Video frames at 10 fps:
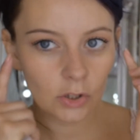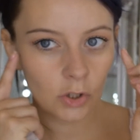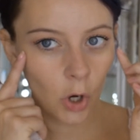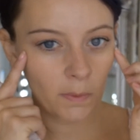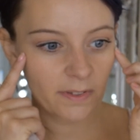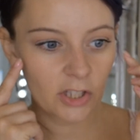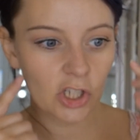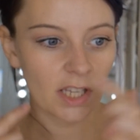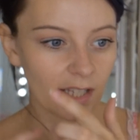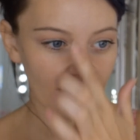tops of the
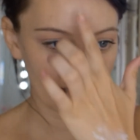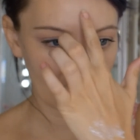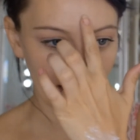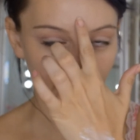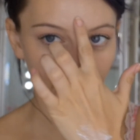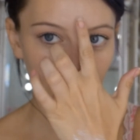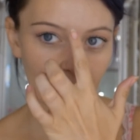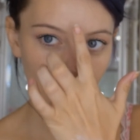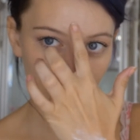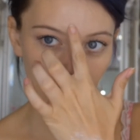cheeks, like
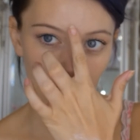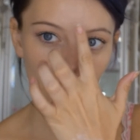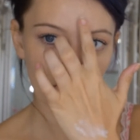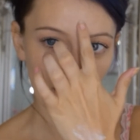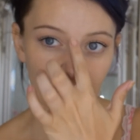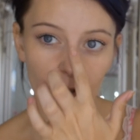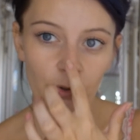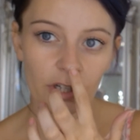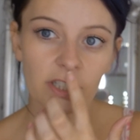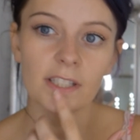and
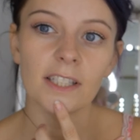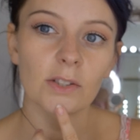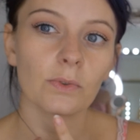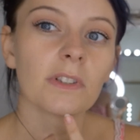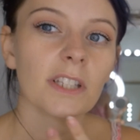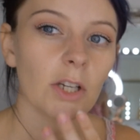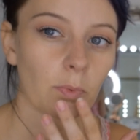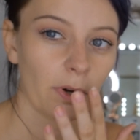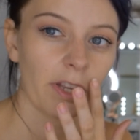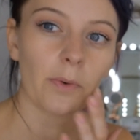down your T-zone,
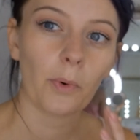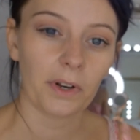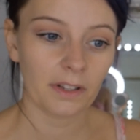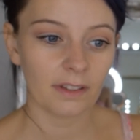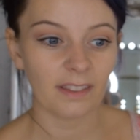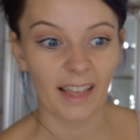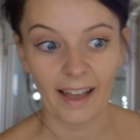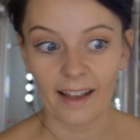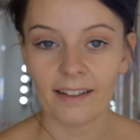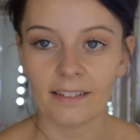like where you want
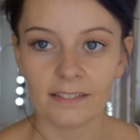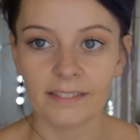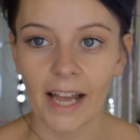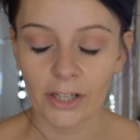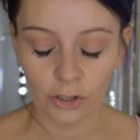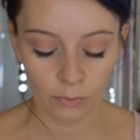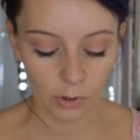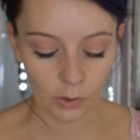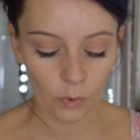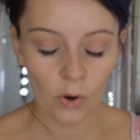that natural
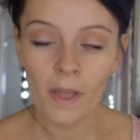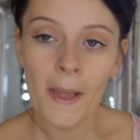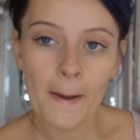glow.